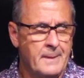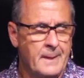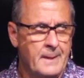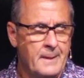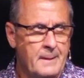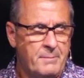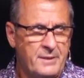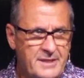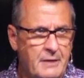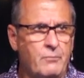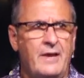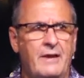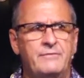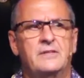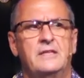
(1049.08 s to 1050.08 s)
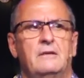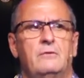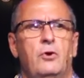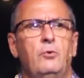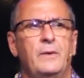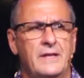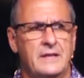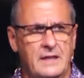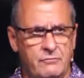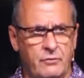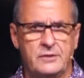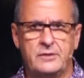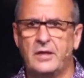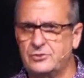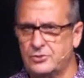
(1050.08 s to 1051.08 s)
but then we have to give, who are we going to give our
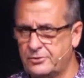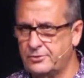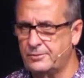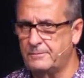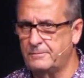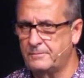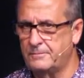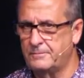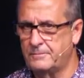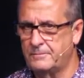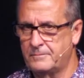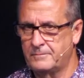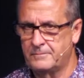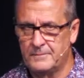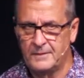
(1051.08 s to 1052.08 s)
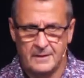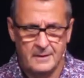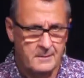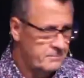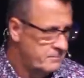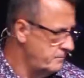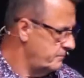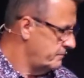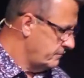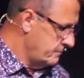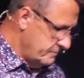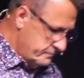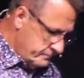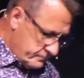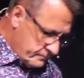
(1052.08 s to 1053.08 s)
attention to?
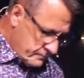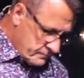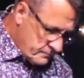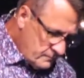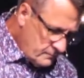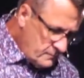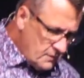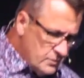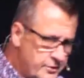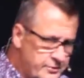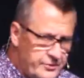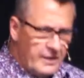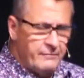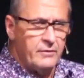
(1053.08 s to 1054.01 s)
Did you ever